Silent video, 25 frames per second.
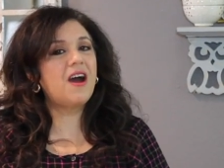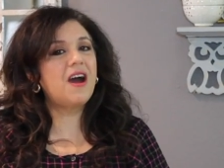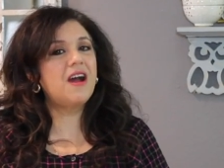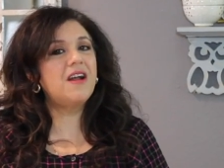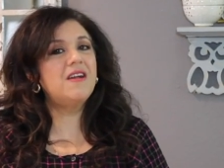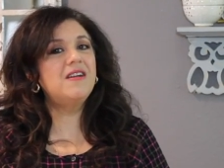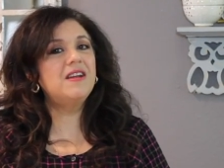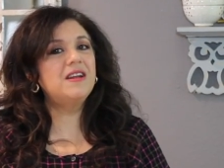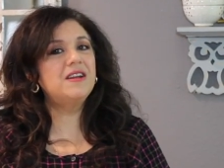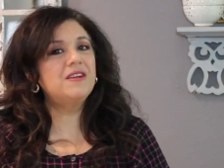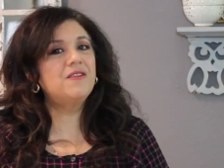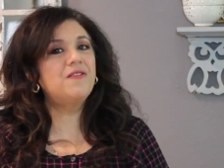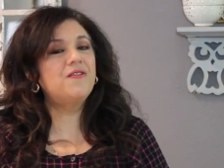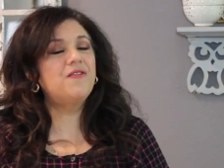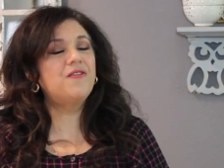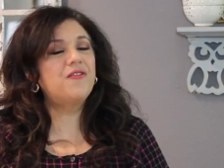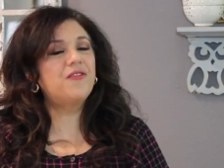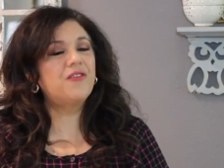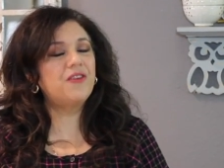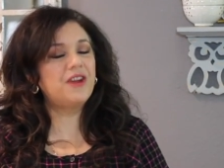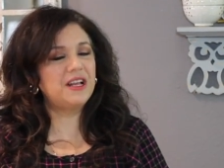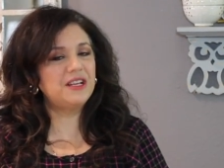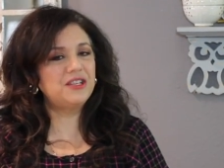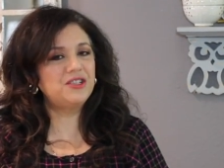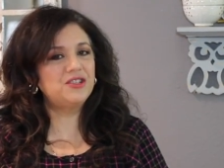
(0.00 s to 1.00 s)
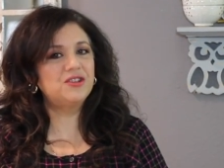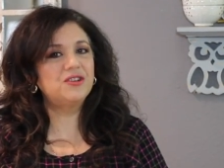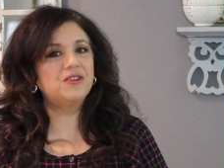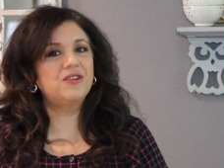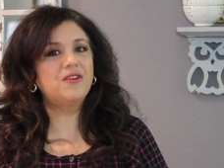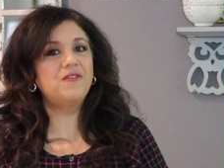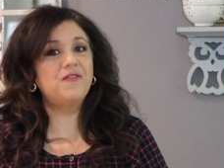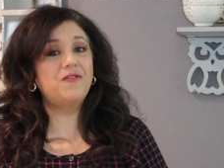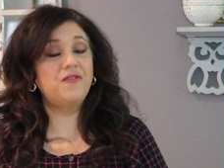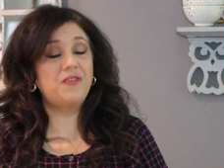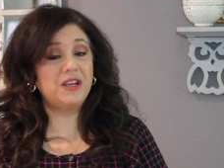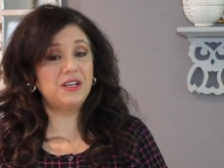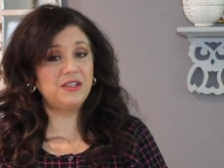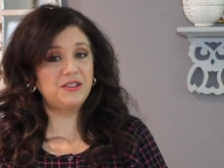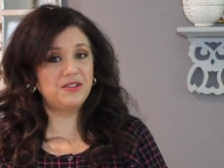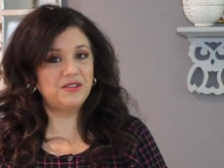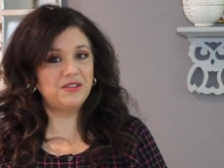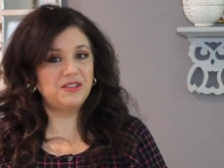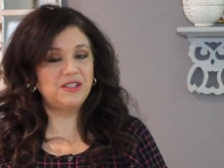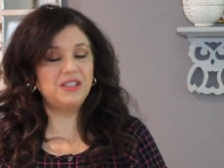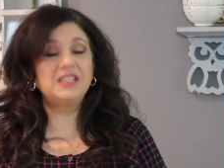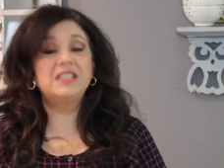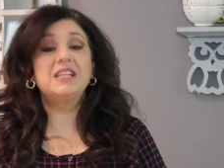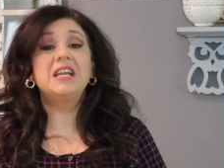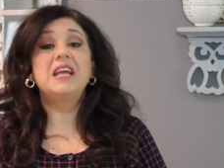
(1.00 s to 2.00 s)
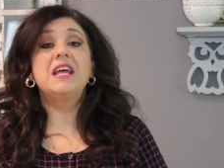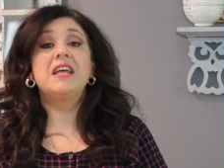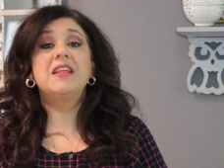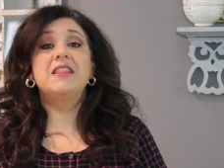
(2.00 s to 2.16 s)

are little French confections